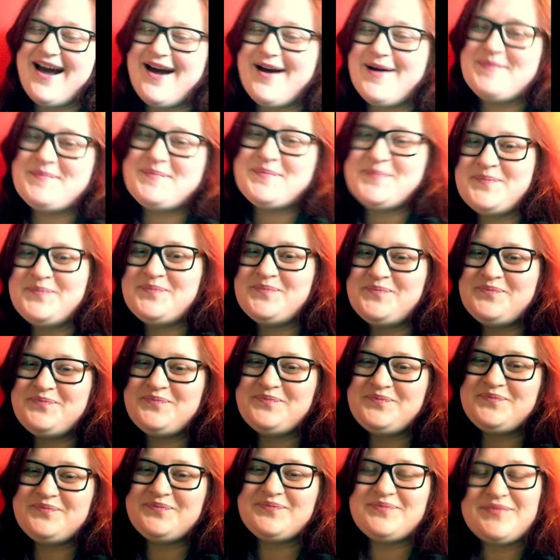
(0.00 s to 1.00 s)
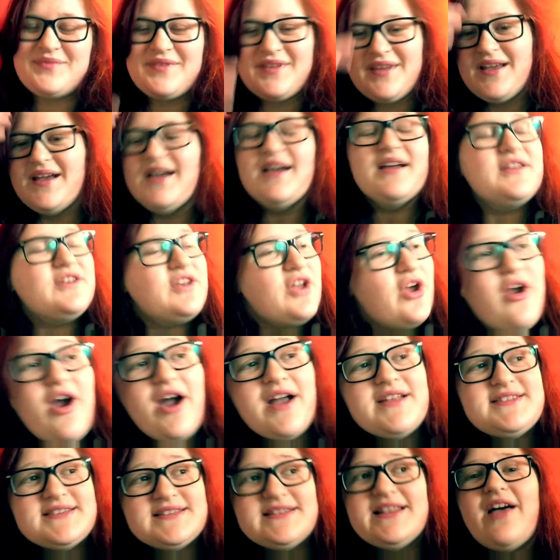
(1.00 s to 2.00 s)
No,
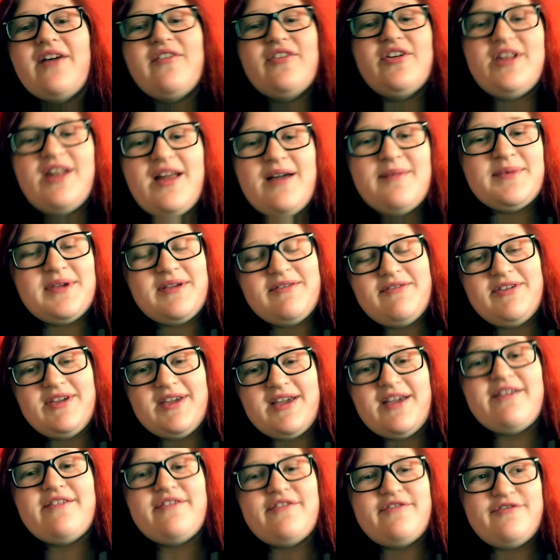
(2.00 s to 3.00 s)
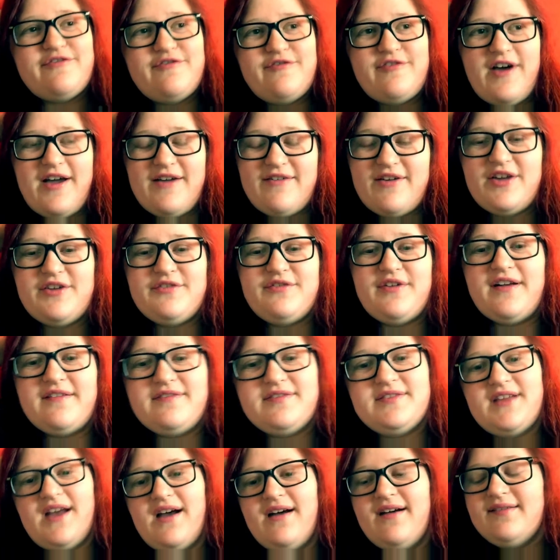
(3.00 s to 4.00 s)
I did love it. I'm giving it 5 out of 5
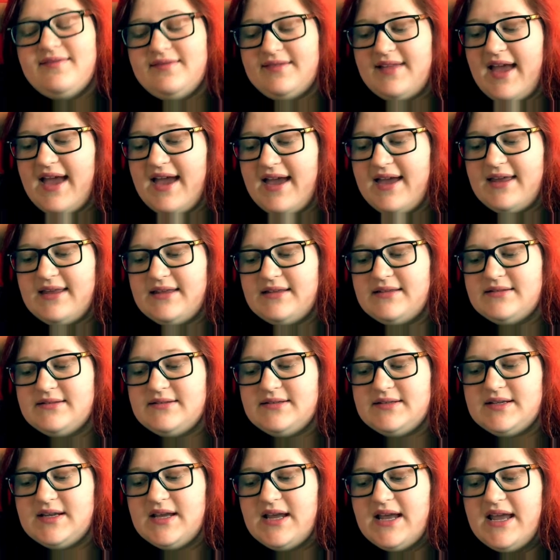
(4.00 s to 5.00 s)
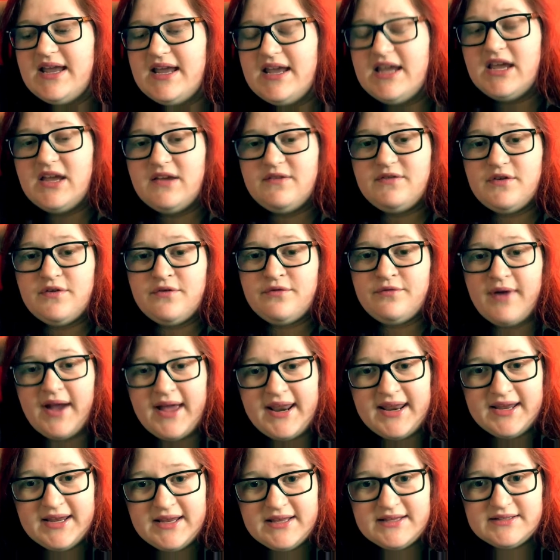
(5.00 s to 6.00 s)
stars, and if you've
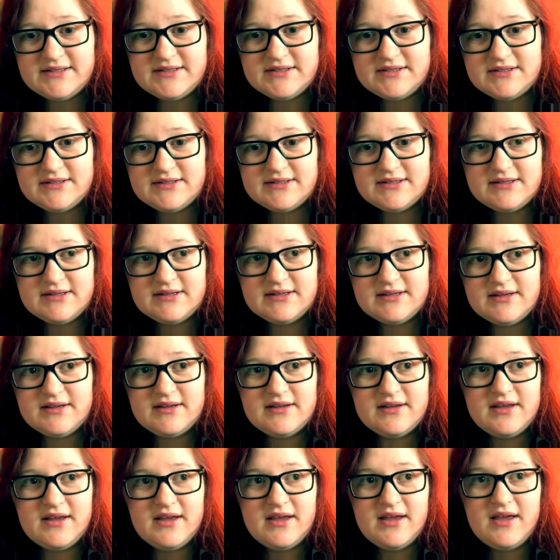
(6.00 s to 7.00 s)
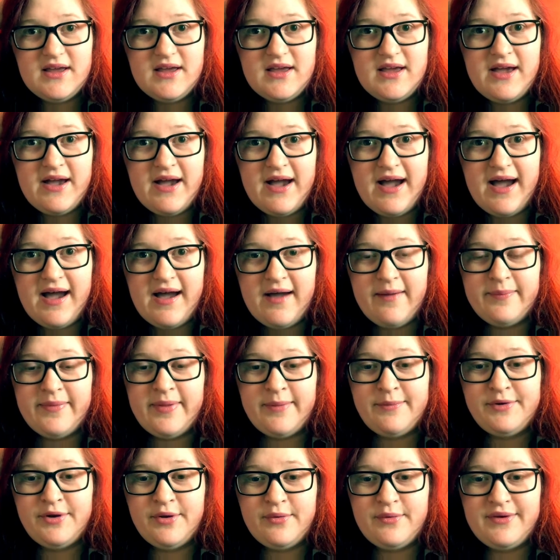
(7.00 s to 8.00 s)
read it,
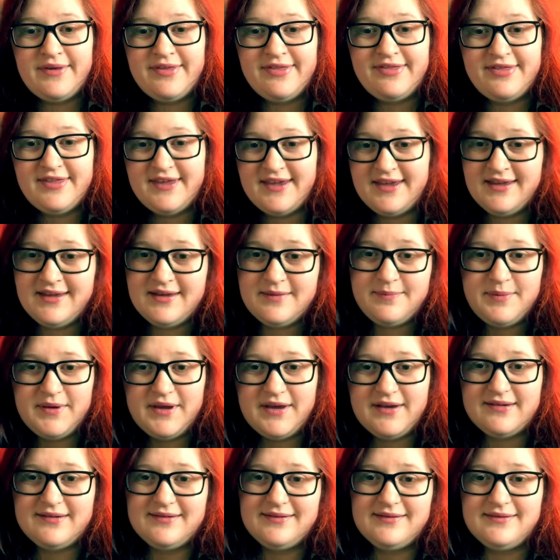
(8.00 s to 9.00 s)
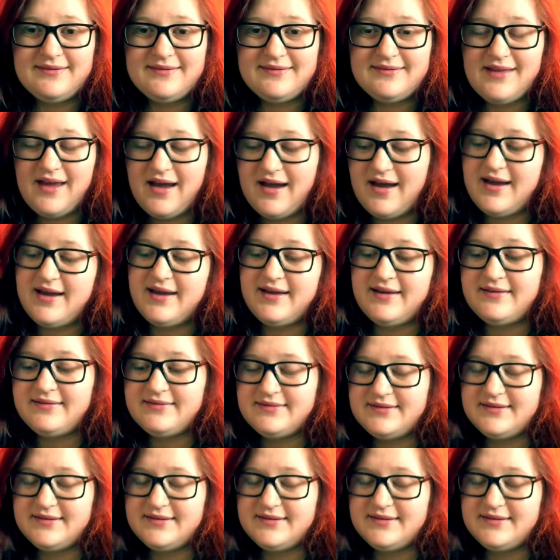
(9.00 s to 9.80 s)
let me know what you think, because I